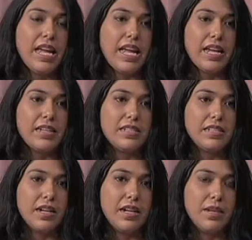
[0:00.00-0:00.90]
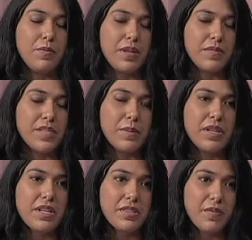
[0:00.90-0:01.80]
And um, if
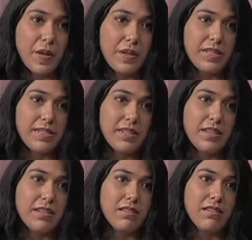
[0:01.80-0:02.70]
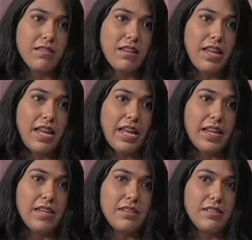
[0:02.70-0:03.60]
somebody is very sick
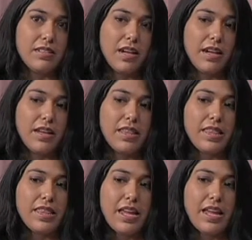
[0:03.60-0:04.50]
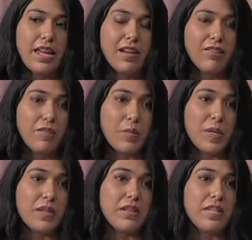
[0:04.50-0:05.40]
and uh, they have
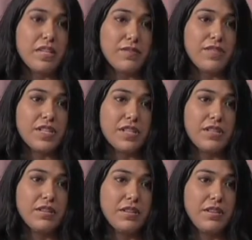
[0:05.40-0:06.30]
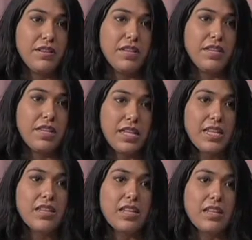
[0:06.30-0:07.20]
been gifted
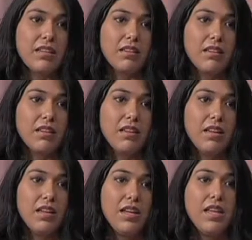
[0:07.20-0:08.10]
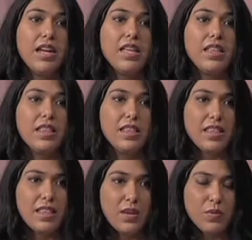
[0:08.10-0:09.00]
healing,
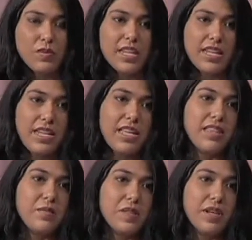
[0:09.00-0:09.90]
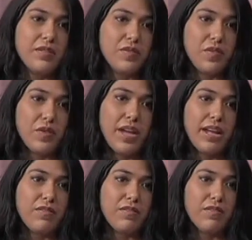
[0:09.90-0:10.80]
they will dedicate themselves for
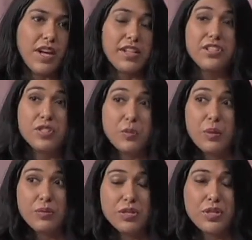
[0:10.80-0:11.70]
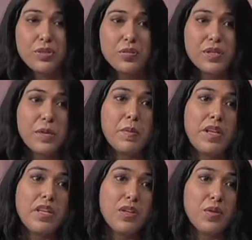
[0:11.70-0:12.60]
life. I just spoke to
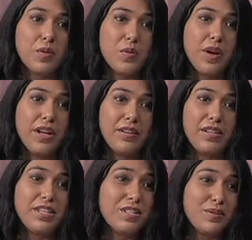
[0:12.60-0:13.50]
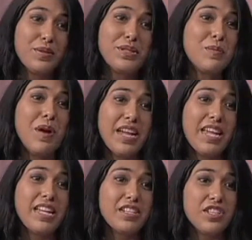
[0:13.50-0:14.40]
somebody who uh, is close to my
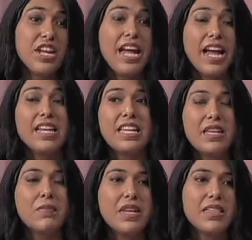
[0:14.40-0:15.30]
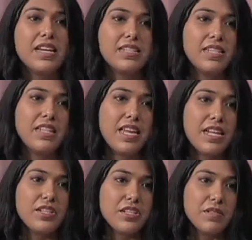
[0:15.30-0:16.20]
age, and he made that
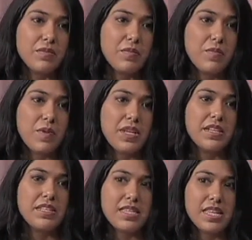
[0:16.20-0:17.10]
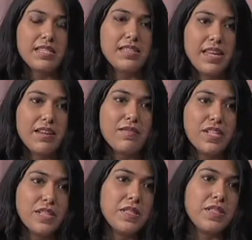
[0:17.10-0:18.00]
dedication because they saved
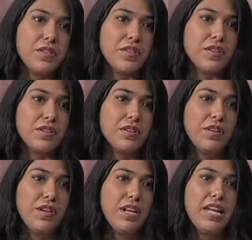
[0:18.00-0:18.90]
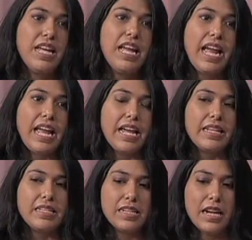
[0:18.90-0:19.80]
his sister.
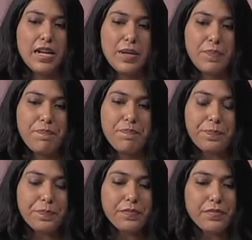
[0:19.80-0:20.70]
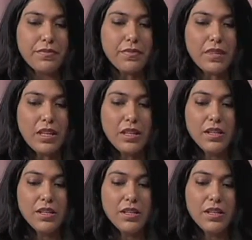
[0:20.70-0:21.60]
And um,
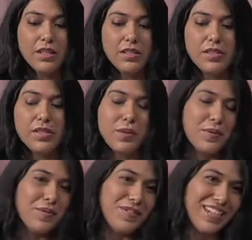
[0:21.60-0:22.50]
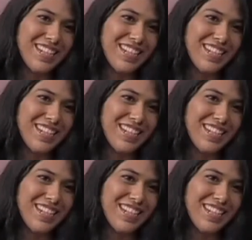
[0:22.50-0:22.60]
so...